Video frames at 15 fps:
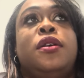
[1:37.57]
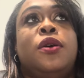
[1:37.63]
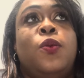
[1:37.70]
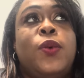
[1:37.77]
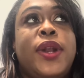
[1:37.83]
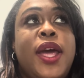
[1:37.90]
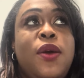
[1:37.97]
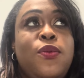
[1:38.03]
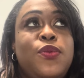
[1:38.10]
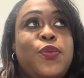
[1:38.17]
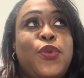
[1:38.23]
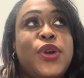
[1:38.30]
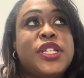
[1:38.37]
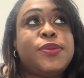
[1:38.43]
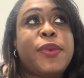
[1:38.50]
when I
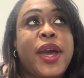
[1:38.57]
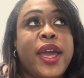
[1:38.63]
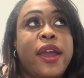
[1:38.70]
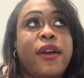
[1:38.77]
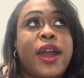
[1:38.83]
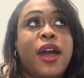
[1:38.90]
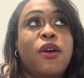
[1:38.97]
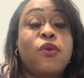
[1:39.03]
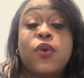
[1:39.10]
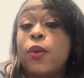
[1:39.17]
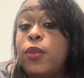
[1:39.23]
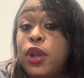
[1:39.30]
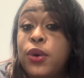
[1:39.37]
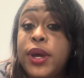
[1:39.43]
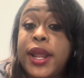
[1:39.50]
press my hair out, would
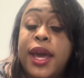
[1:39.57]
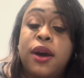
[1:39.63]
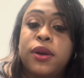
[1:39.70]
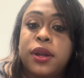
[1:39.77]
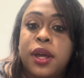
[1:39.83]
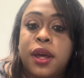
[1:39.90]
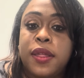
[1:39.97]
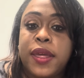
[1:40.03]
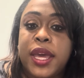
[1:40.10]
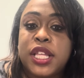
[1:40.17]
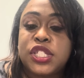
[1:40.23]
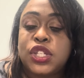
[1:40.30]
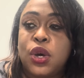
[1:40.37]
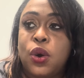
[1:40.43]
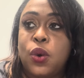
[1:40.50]
blow it out and all that.
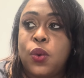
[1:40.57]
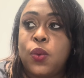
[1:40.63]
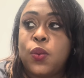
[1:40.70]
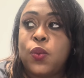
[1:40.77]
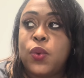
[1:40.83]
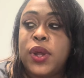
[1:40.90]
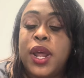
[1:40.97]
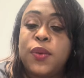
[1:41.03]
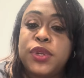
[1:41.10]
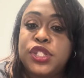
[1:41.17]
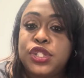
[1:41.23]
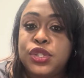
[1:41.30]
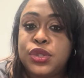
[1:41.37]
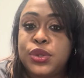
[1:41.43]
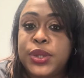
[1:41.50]
So what I would
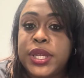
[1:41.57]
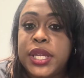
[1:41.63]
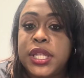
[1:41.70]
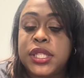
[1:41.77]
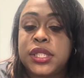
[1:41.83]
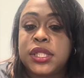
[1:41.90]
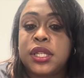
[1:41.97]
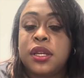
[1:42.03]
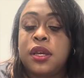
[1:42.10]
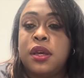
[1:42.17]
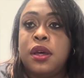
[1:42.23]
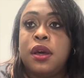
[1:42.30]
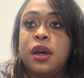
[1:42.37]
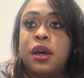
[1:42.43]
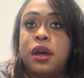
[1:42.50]
do is,
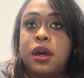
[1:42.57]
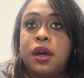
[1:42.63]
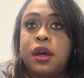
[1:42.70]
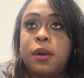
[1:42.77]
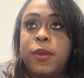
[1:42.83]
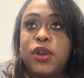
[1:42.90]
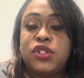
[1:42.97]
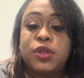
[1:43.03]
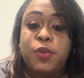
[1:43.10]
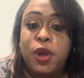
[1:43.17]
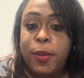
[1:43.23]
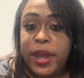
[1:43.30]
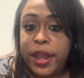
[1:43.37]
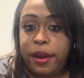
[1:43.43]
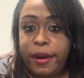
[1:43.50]
I used to blow
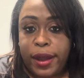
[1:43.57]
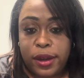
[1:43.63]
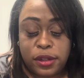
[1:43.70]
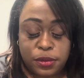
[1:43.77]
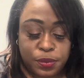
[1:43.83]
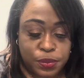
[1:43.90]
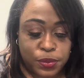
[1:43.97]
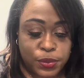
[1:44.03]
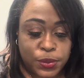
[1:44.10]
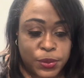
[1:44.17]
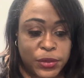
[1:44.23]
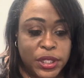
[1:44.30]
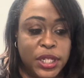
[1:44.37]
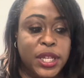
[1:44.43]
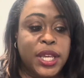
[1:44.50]
my hair out,
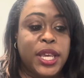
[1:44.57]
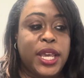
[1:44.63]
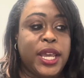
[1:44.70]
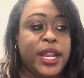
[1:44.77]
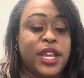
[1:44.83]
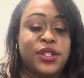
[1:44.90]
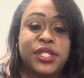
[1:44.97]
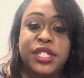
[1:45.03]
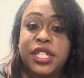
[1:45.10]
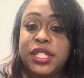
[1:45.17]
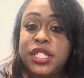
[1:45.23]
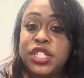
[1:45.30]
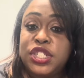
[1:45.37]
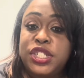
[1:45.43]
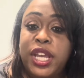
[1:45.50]
and I used to get
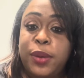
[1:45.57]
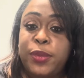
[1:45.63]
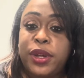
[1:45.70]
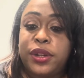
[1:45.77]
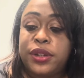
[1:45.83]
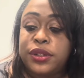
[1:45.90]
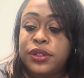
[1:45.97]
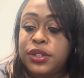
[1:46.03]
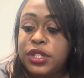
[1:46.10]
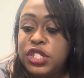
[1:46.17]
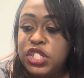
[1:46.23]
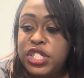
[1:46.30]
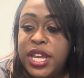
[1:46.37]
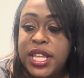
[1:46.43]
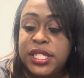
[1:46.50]
the shea butter,
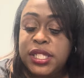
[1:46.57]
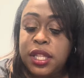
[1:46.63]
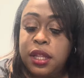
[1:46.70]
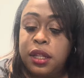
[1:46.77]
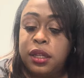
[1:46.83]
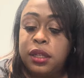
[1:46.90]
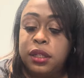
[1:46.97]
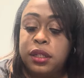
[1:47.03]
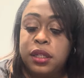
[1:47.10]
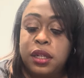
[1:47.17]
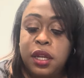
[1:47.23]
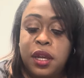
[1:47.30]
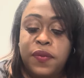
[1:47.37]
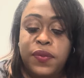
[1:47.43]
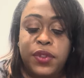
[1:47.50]
just
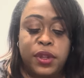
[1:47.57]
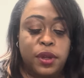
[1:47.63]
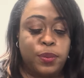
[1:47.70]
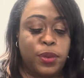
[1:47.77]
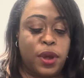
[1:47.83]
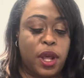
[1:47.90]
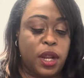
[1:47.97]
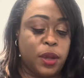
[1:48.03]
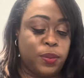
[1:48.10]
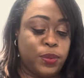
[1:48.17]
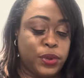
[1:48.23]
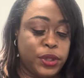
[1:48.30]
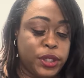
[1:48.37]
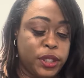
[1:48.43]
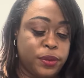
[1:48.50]
enough to probably
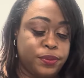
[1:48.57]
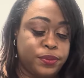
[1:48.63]
put